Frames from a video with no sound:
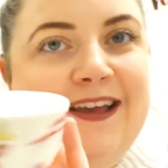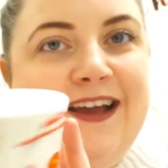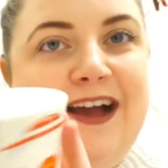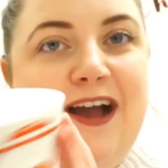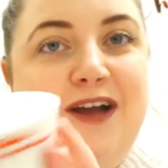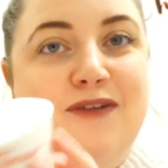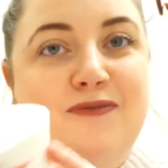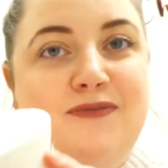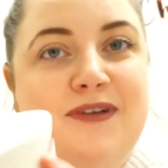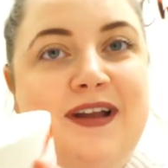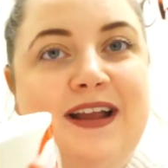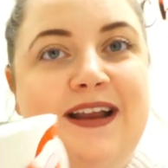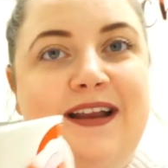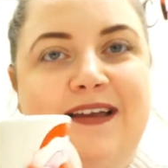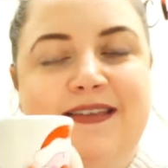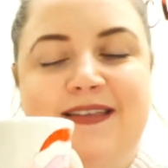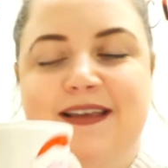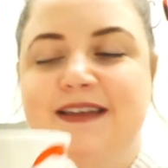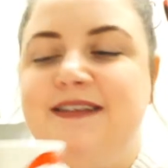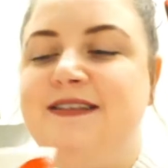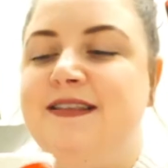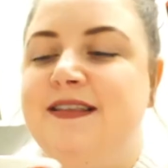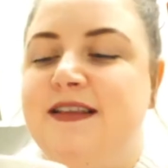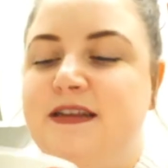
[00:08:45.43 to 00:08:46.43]
I really like
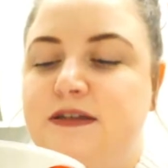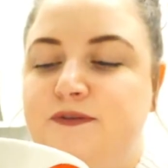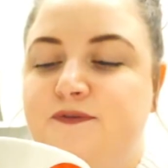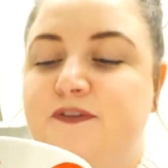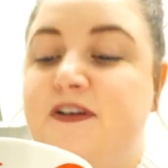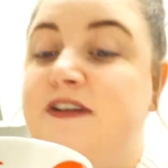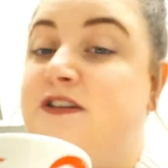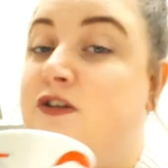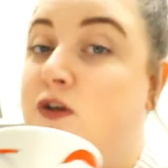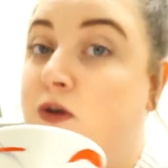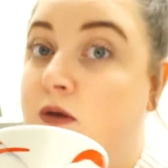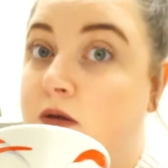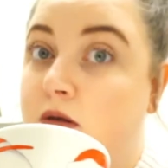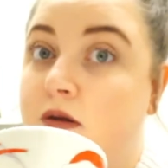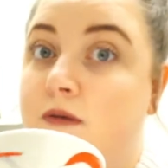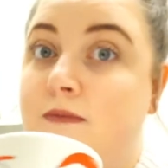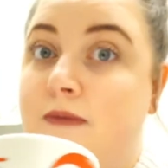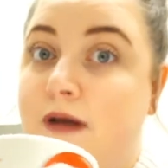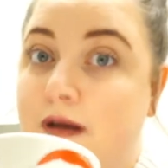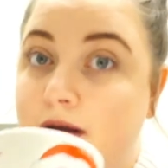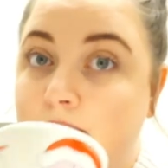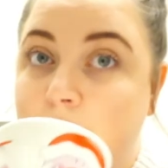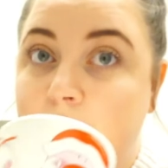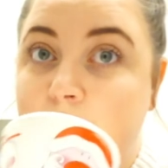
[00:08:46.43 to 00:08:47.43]
this, and this fits a good
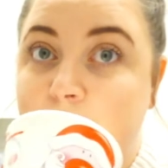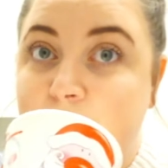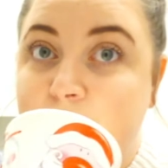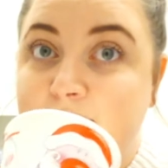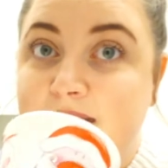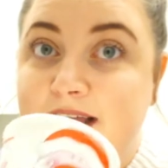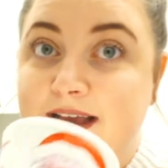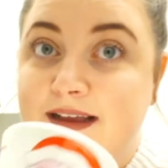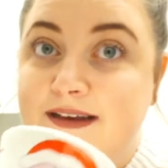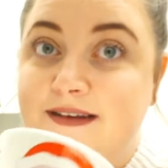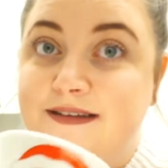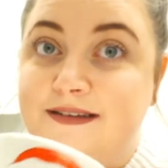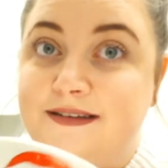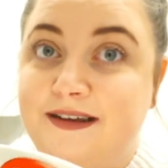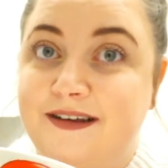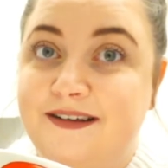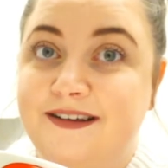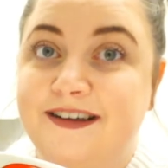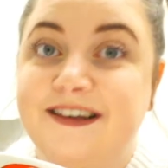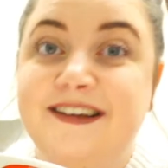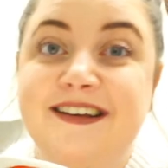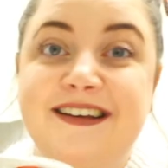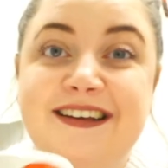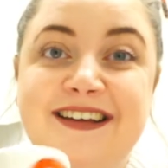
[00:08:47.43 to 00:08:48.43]
amount of coffee in, so.
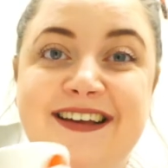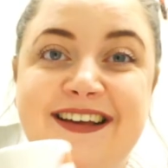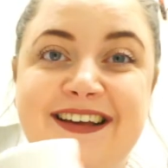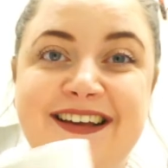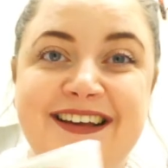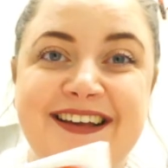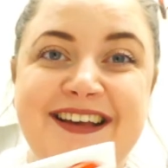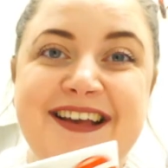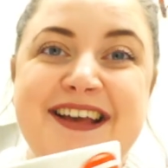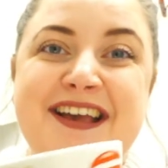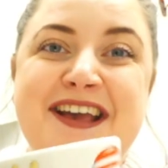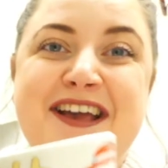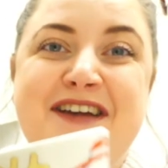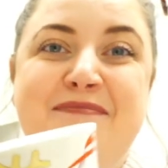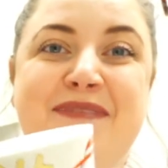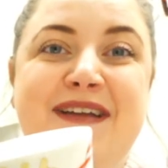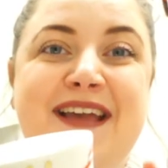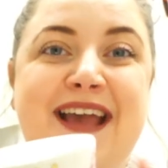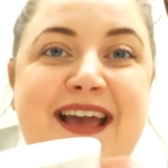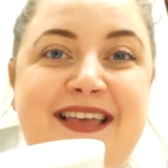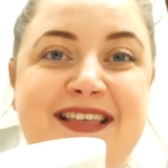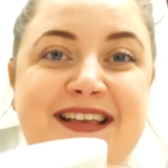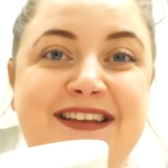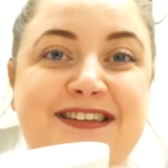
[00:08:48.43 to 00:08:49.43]
But
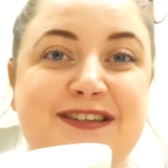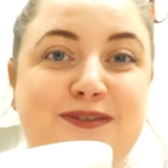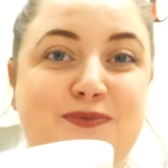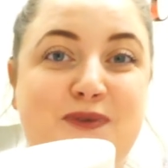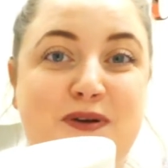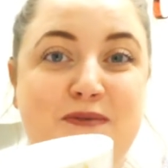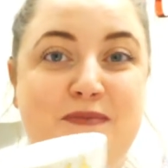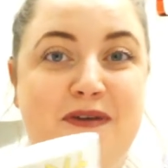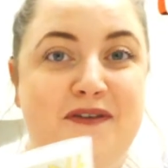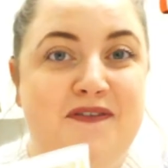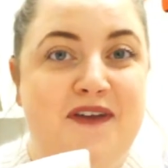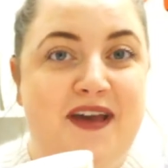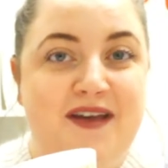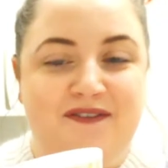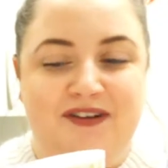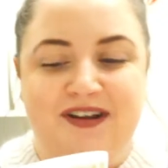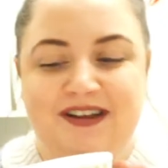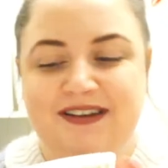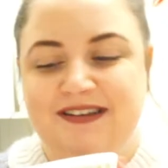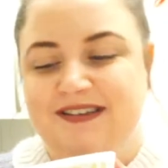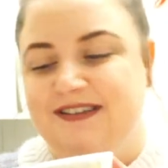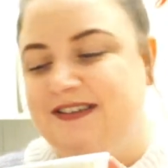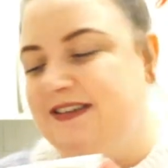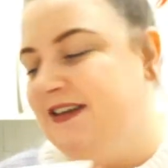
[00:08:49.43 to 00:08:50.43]
yeah, this is one of my
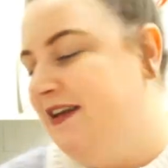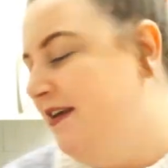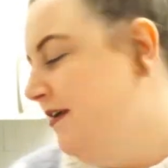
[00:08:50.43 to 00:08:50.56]
favorites.